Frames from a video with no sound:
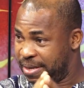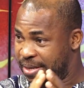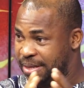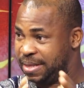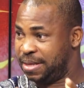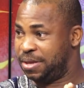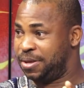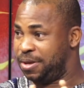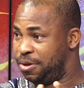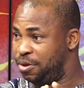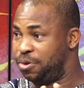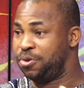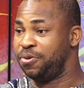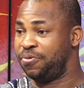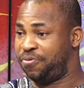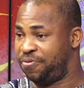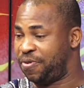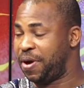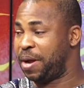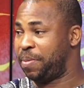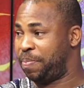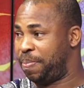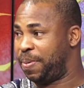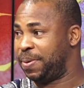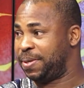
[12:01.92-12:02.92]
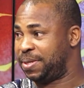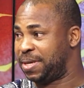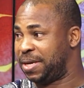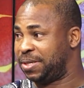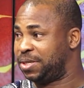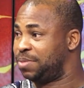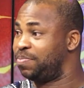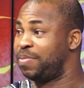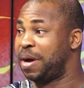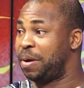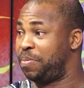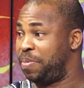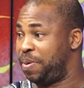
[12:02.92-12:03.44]
you find protection,
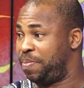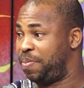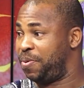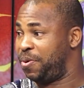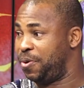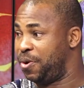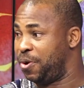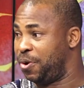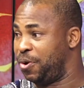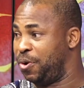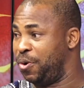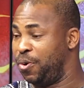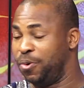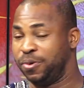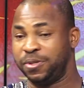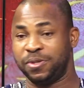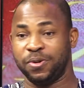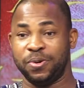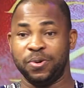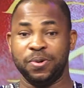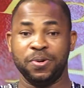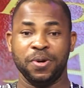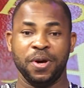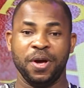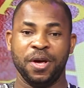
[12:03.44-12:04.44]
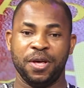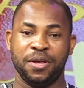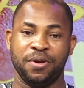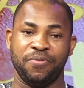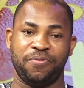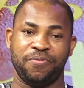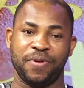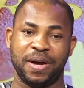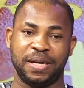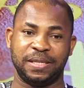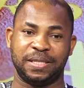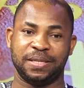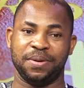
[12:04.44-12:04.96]
but people don't know. So you
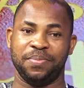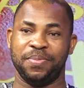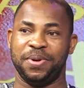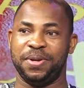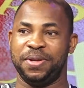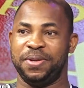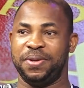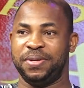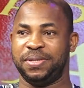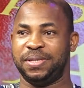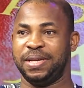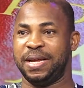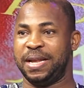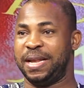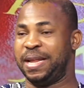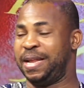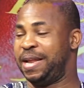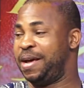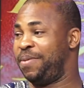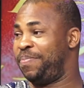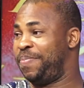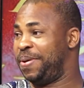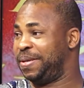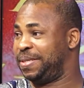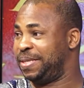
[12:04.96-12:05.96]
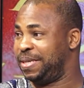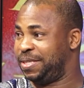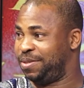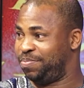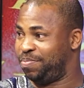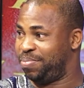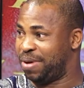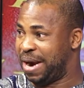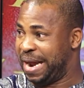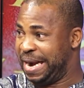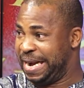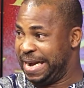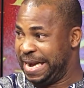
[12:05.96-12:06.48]
find somebody using another person's
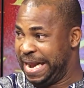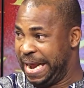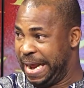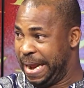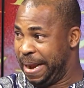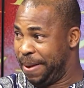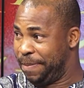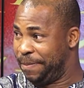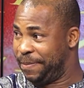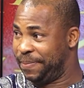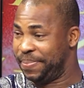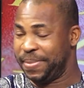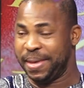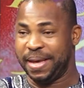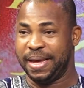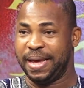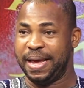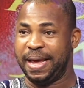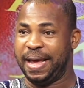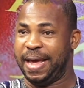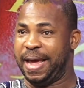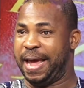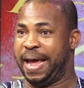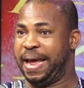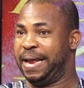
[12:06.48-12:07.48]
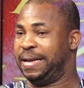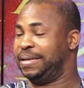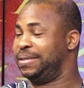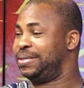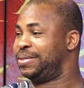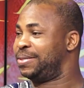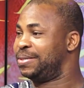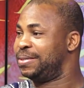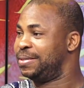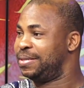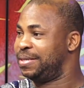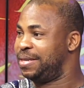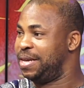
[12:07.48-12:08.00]
brand name, and
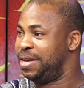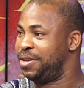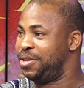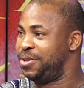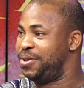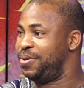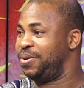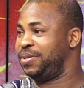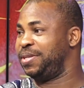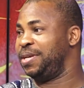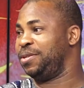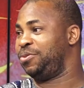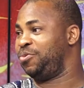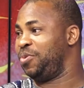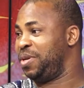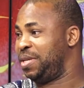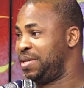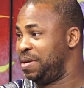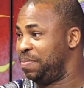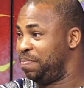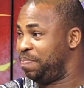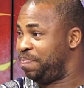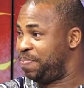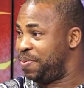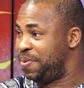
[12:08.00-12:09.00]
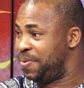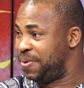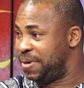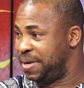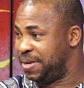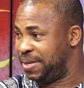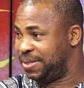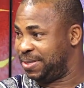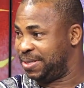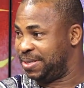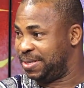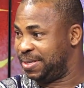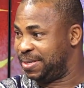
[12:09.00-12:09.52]
they use it with
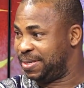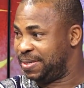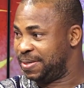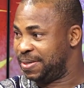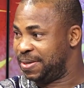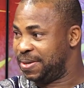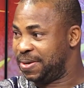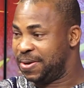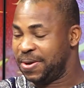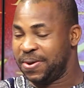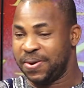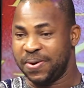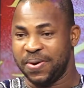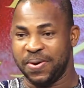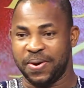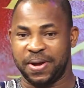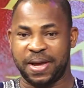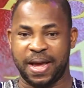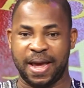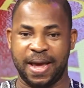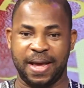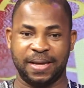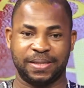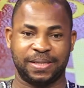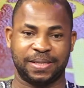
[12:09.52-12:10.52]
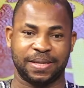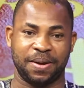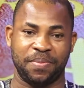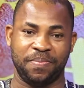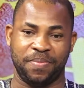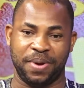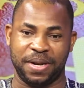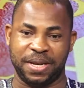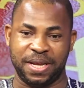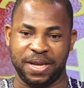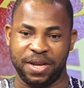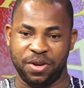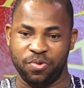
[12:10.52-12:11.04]
impunity. Okay?
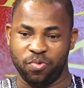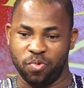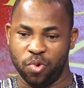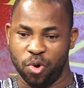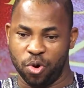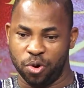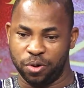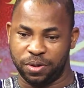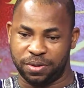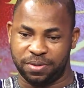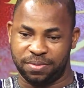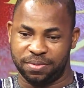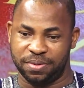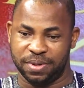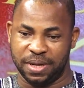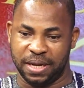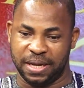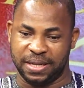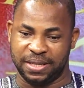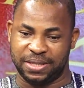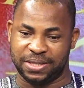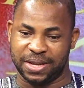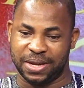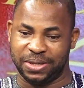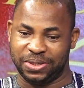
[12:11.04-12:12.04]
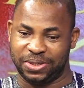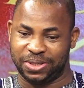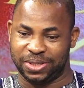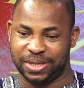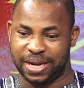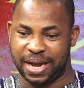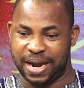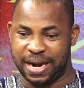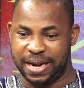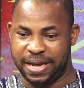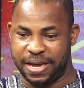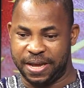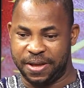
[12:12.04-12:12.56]
Somebody would
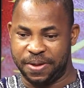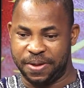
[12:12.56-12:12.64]
intentionally